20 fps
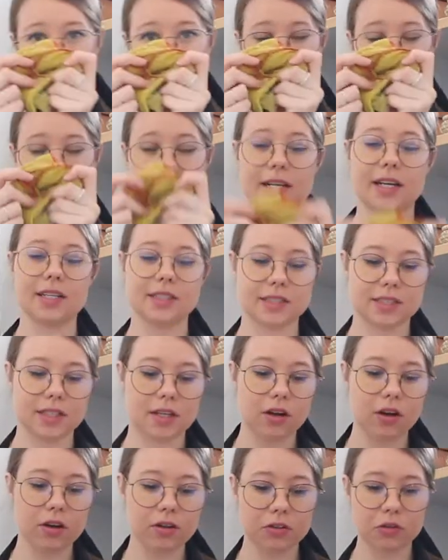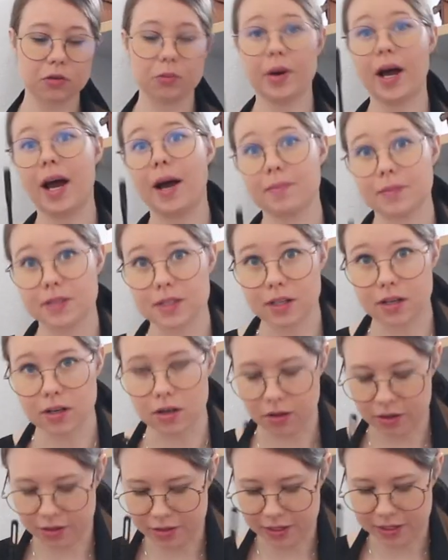a dust cloth or perhaps the
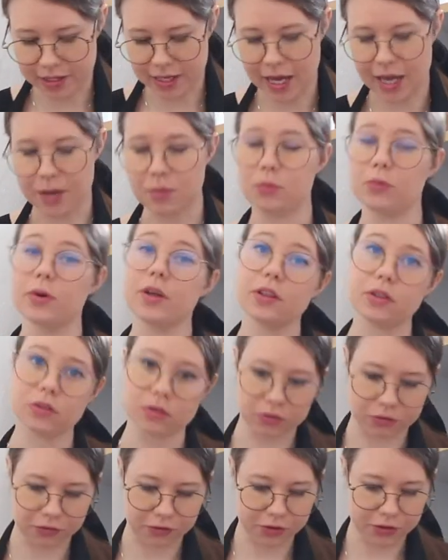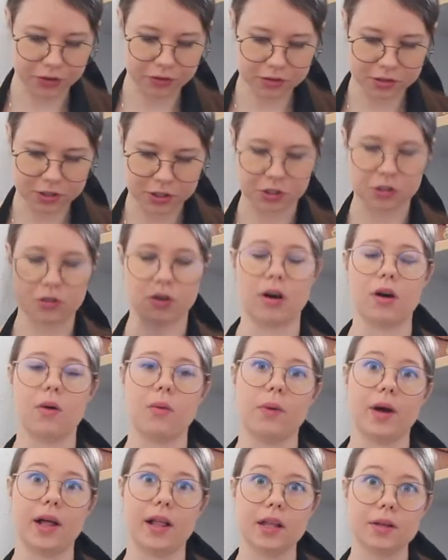cloth that came with your flute. You are
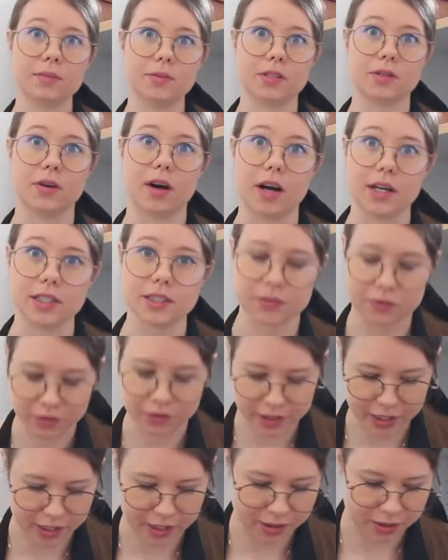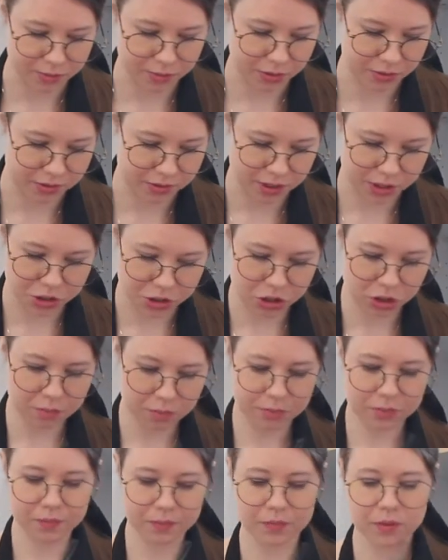welcome to ask for it at the music
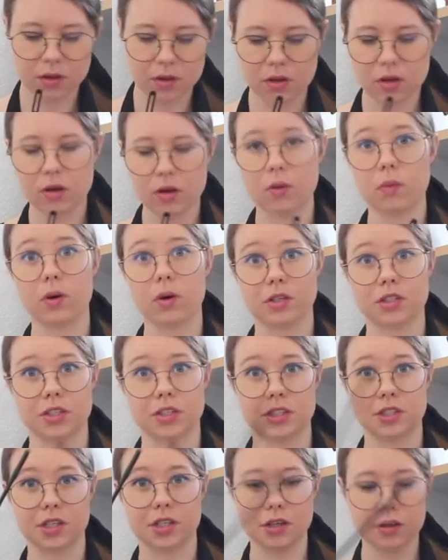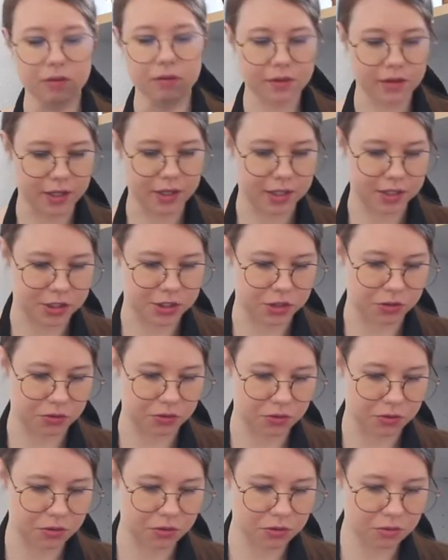shop. What you do is you
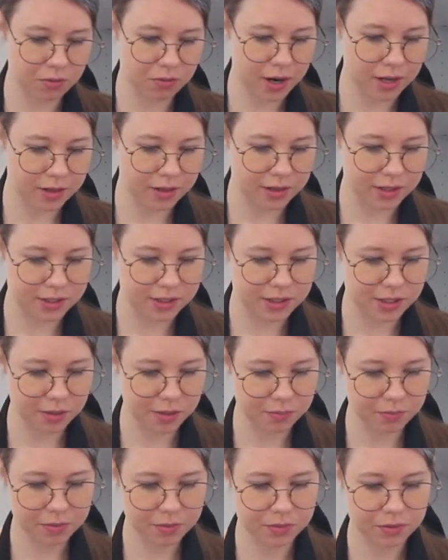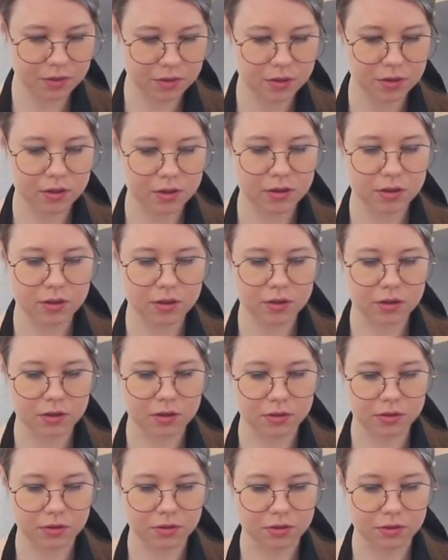thread the tip
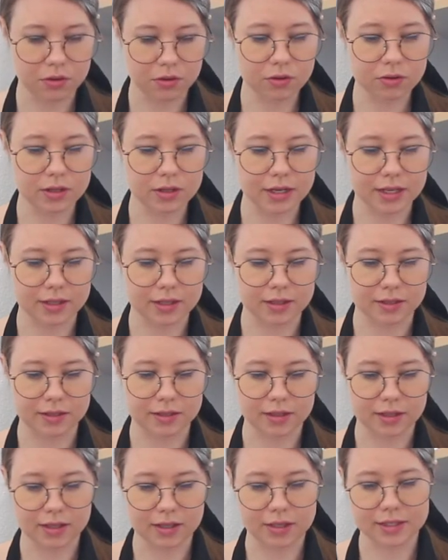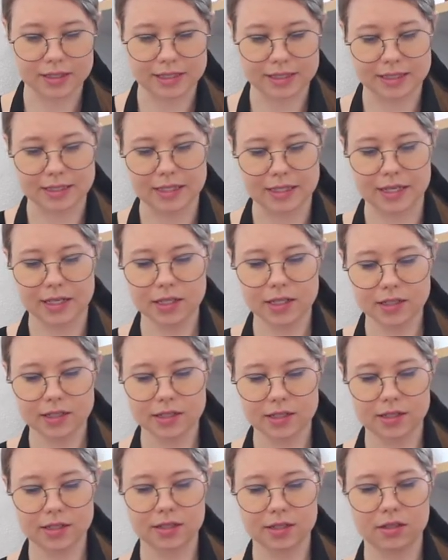through the little
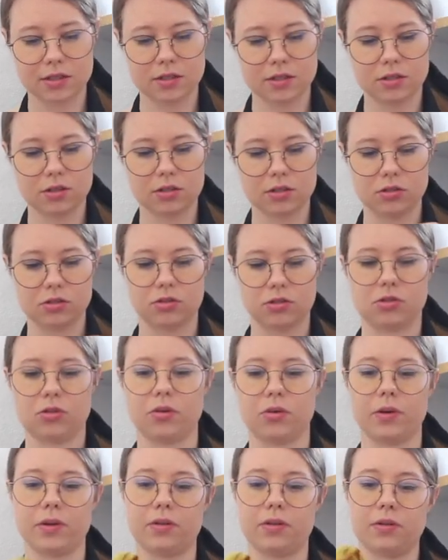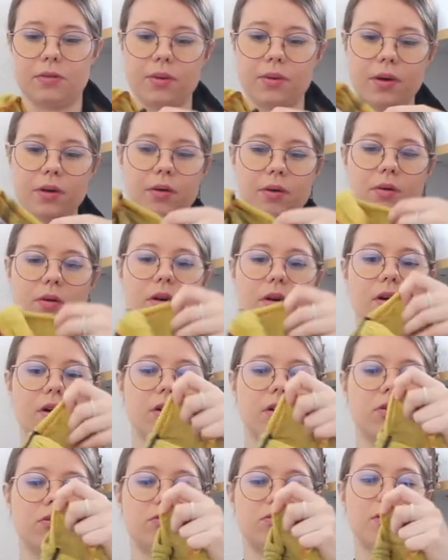slit, draw it through,
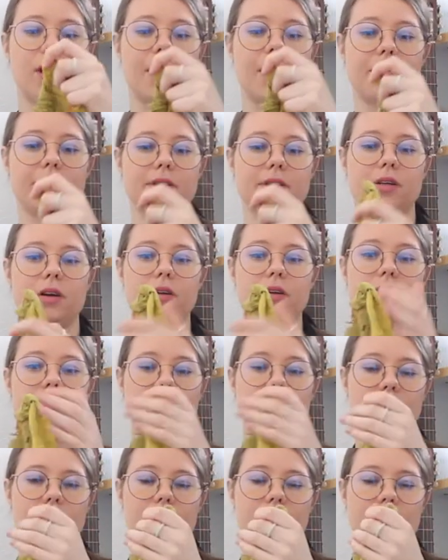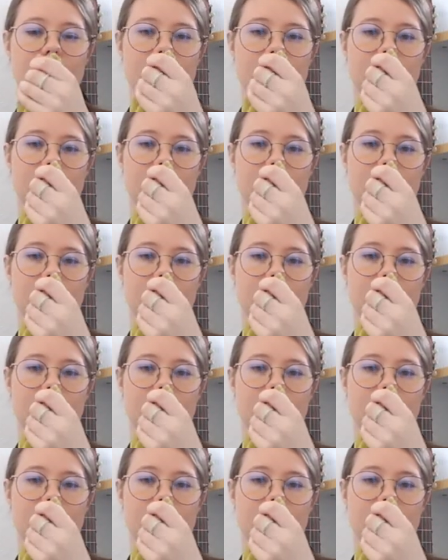wrap it over.